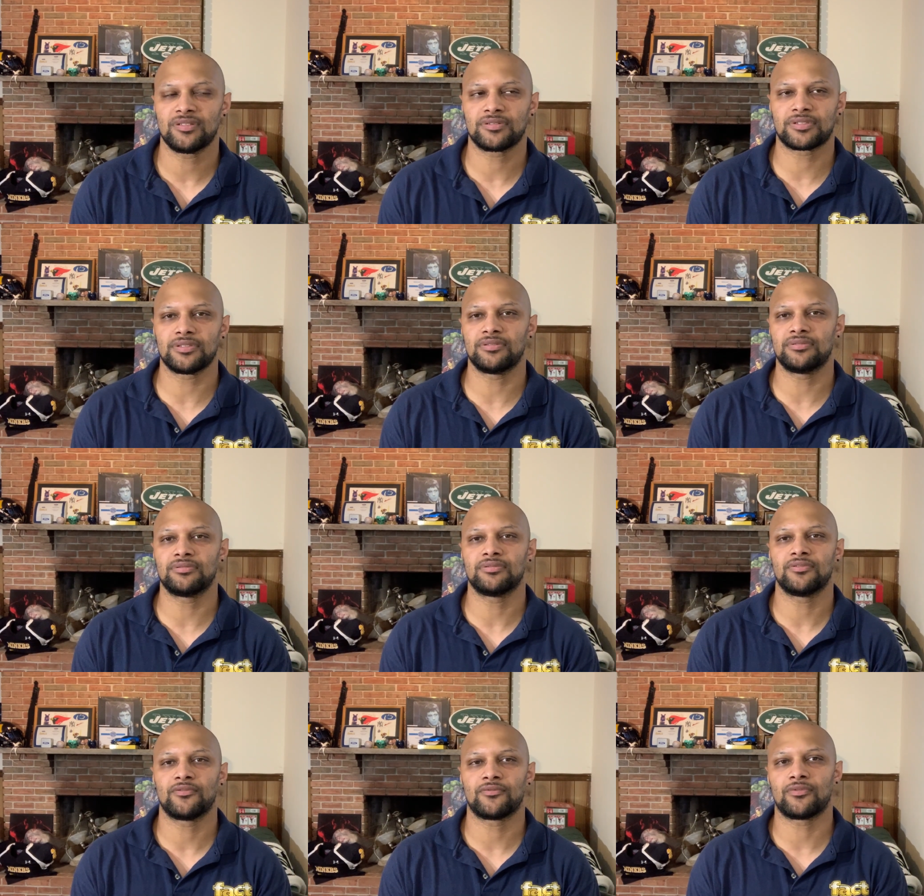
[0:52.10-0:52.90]
tune,
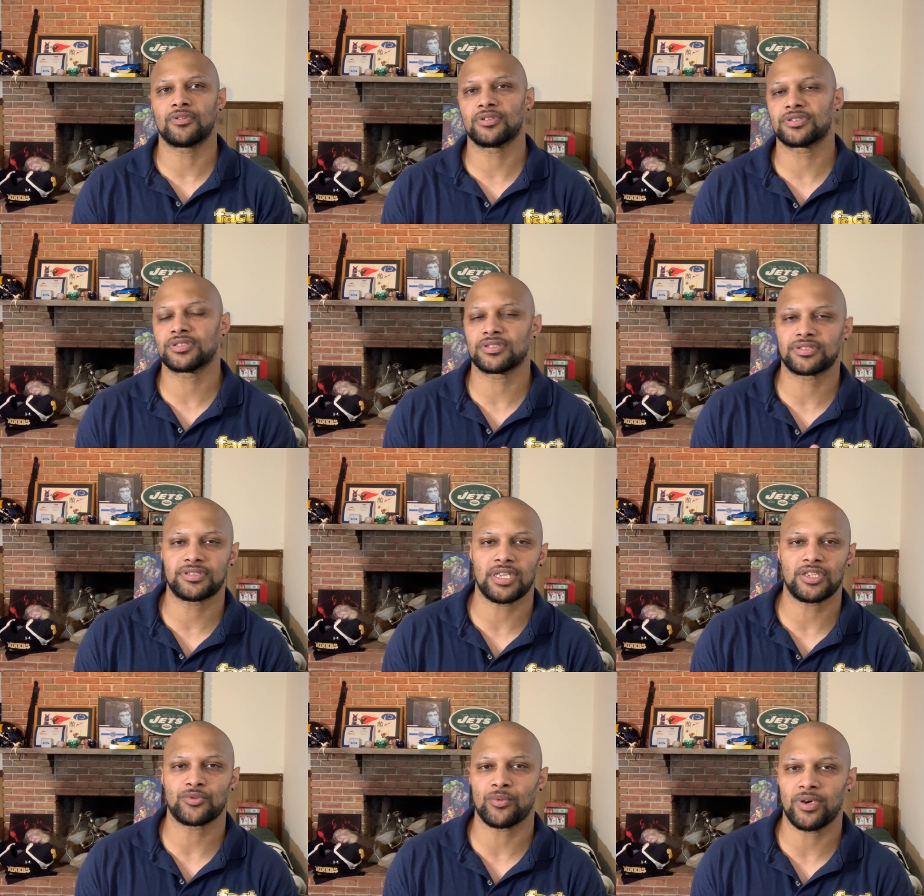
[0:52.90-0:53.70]
versus a
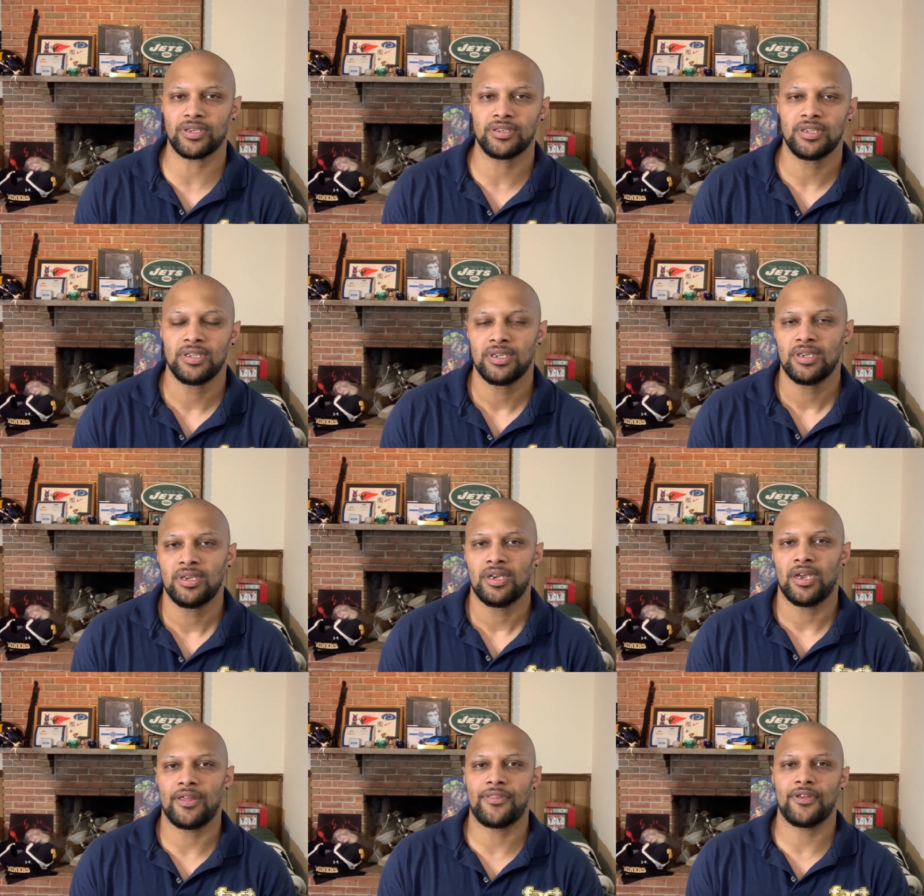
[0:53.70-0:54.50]
stage 1.
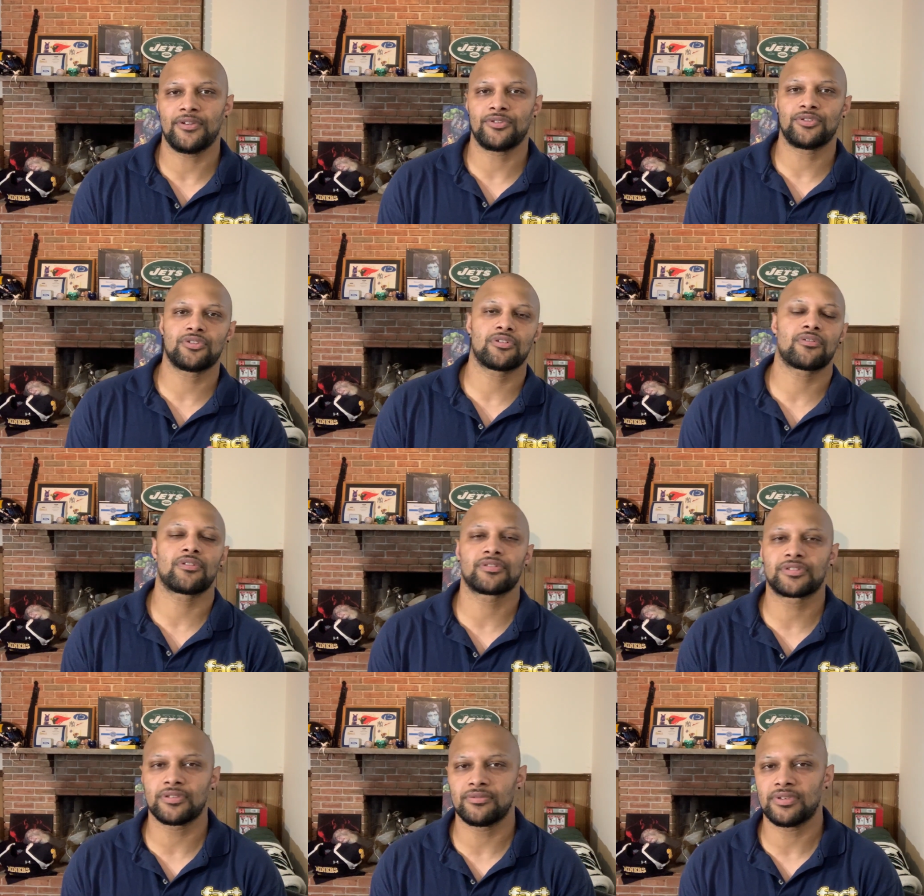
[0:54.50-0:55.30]
And then Euro
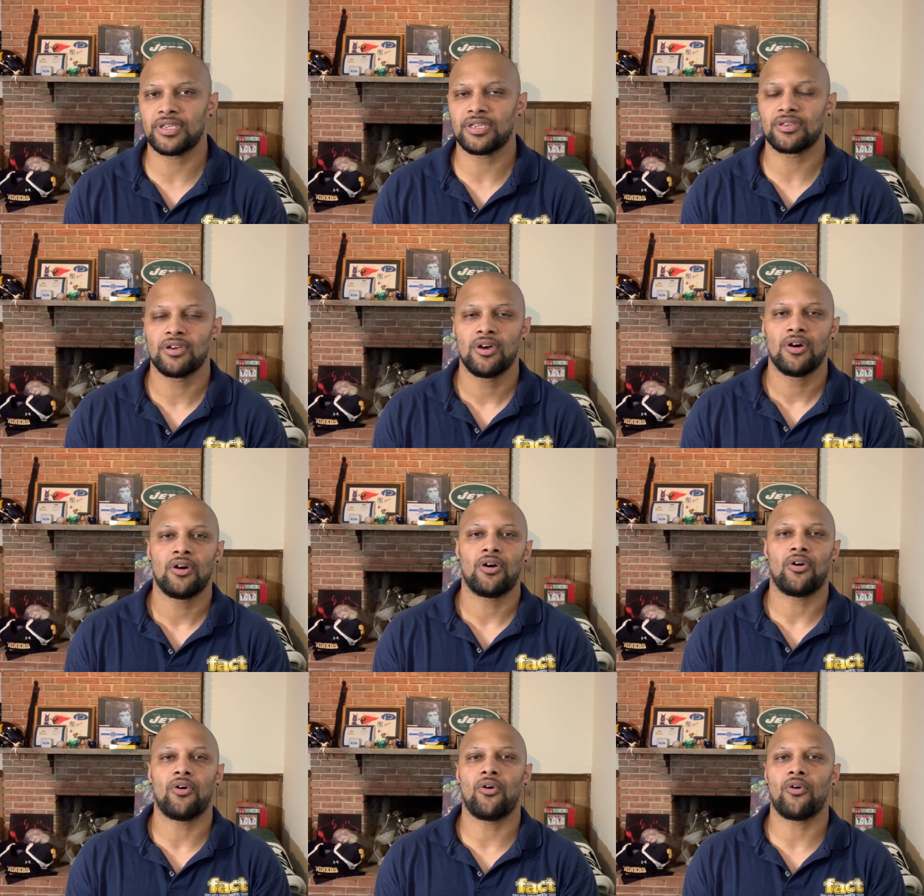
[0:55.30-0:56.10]
Tuning
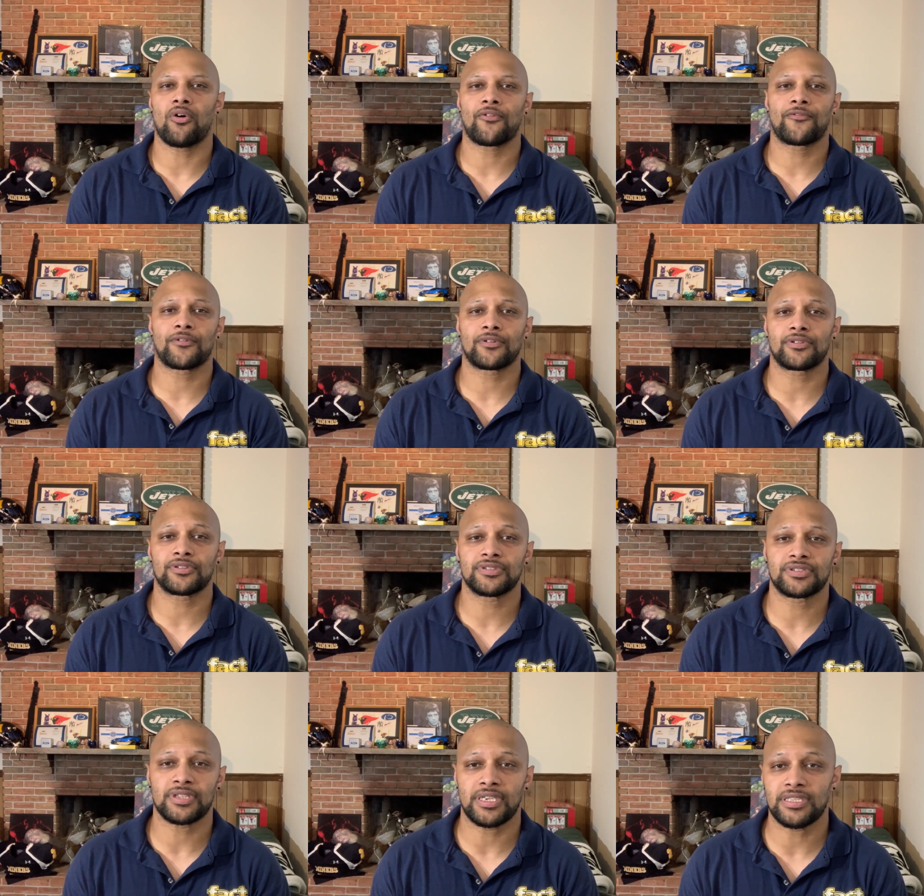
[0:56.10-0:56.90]

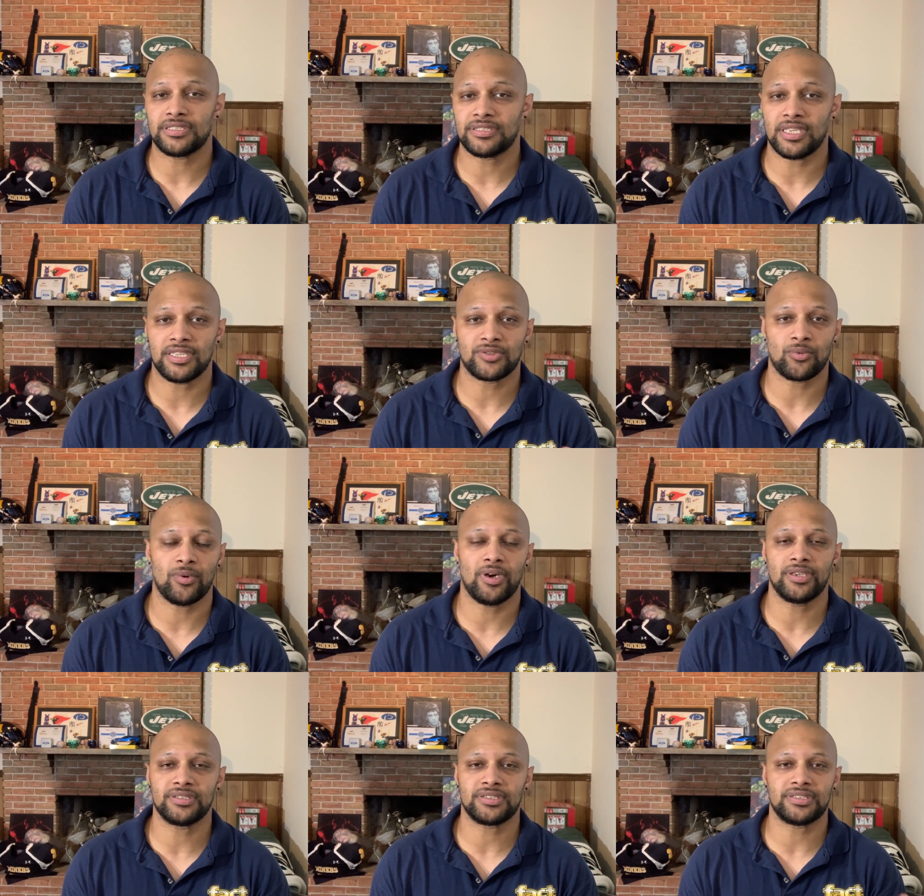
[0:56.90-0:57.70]
offers a stage
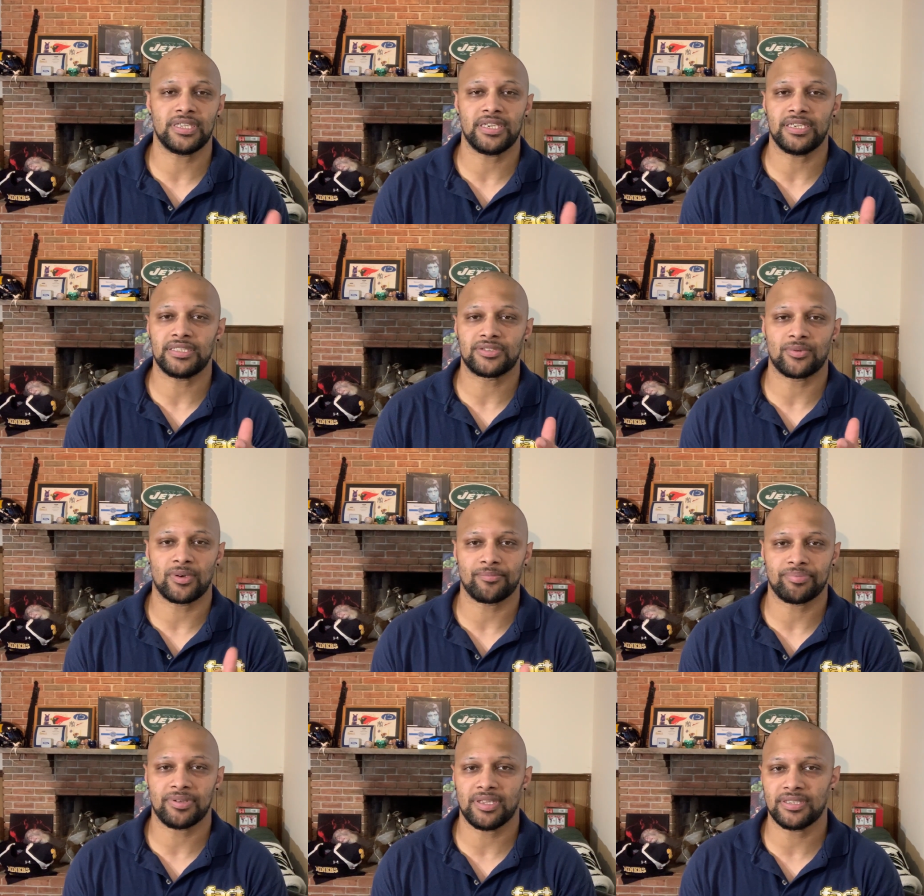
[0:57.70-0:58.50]
1, stage 1
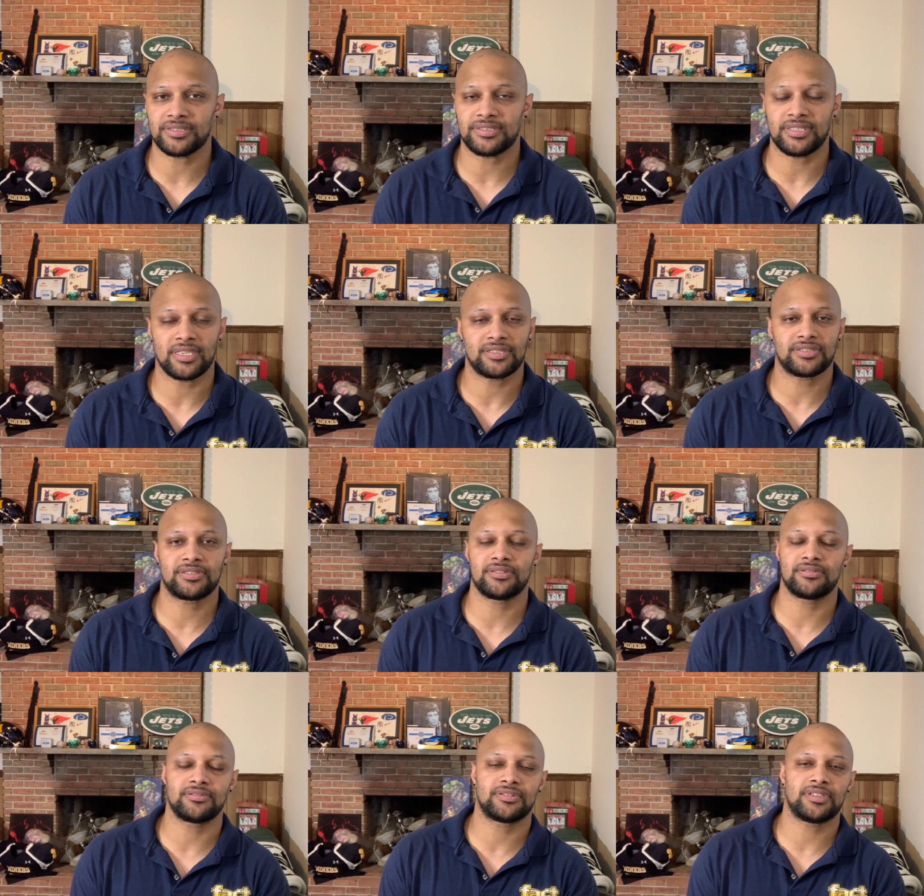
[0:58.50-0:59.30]
plus, stage
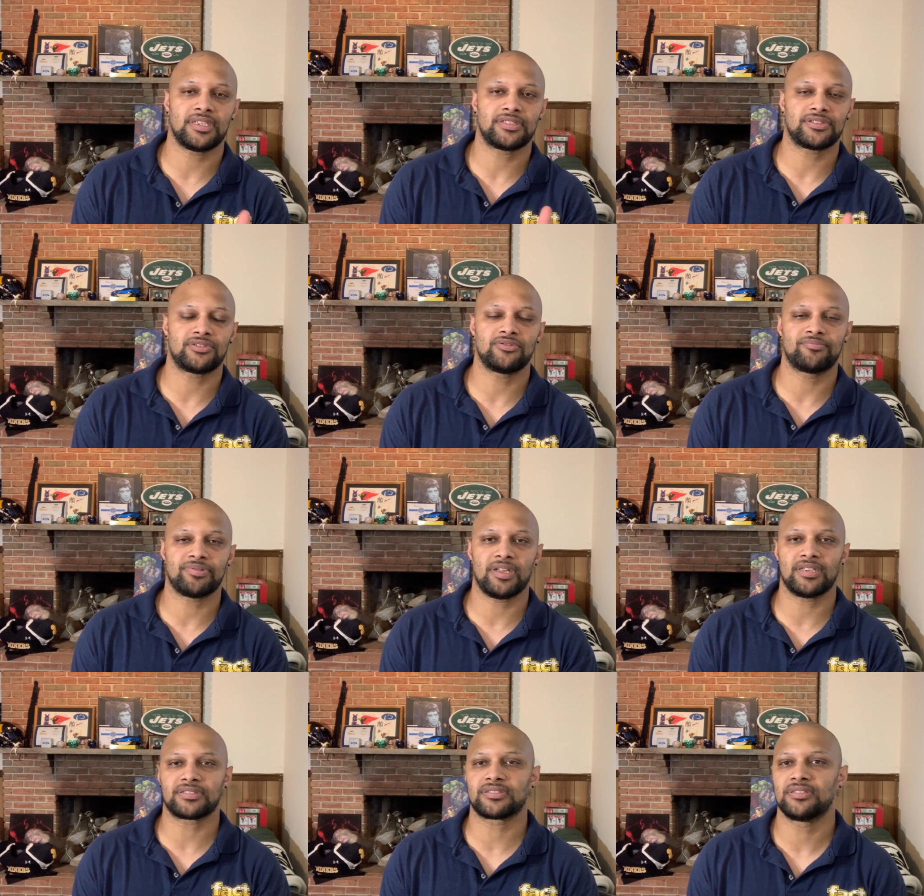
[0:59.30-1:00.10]
2, stage 2
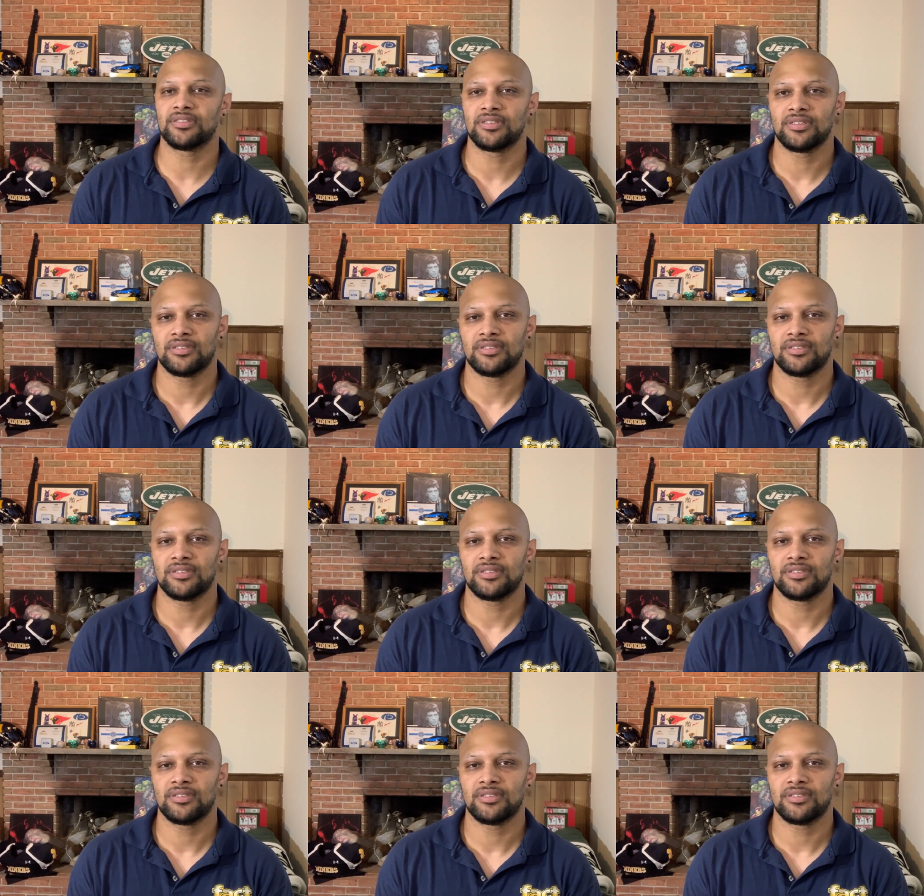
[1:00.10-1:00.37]
plus,